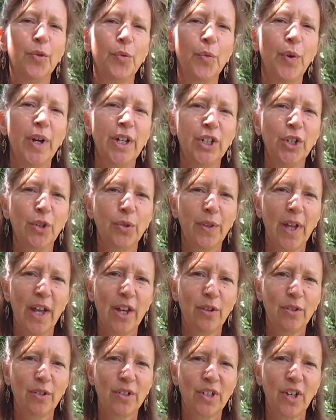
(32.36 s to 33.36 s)
when you let
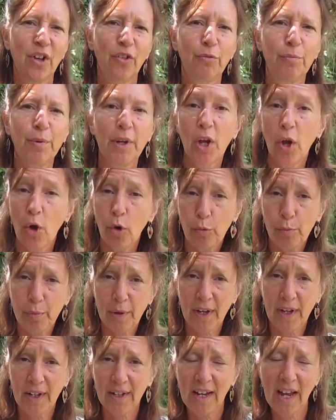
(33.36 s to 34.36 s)
yourself be
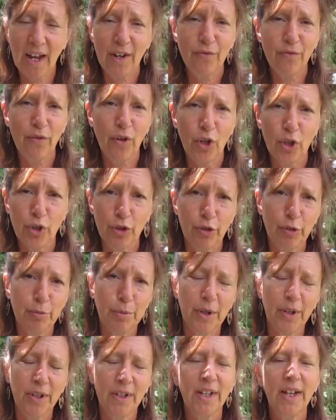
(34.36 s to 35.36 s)
open and
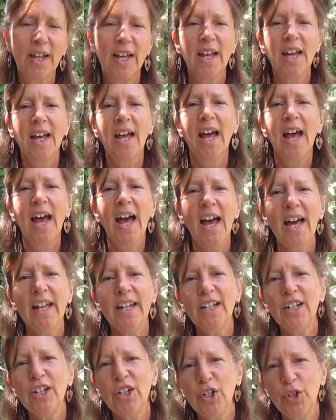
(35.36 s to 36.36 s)
vulnerable? How
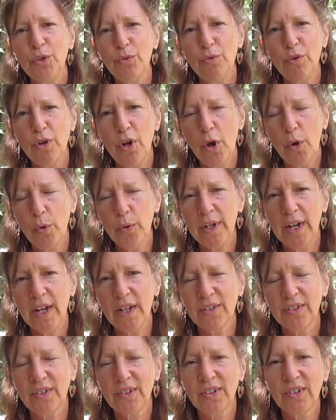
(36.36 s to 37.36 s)
do you
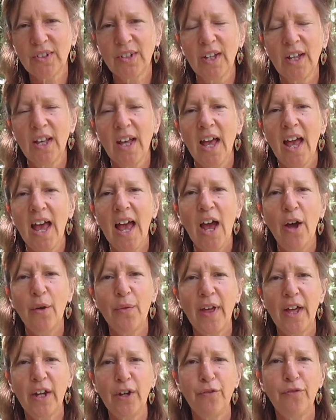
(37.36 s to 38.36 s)
notice how
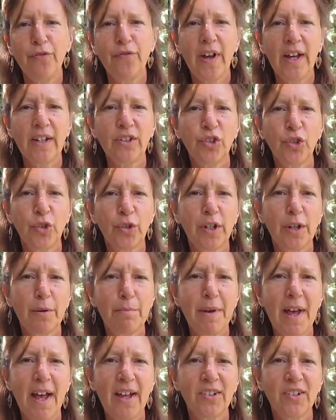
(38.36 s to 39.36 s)
that affects your
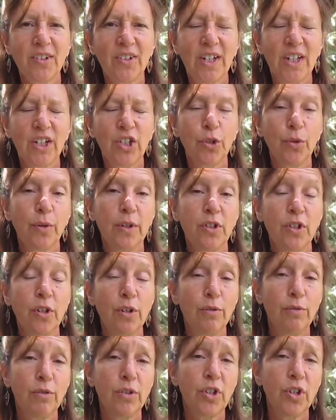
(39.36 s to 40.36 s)
capacity to
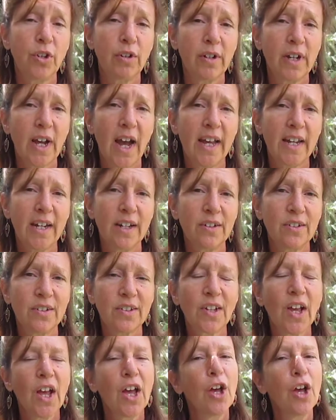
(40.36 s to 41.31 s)
attune to your guidance?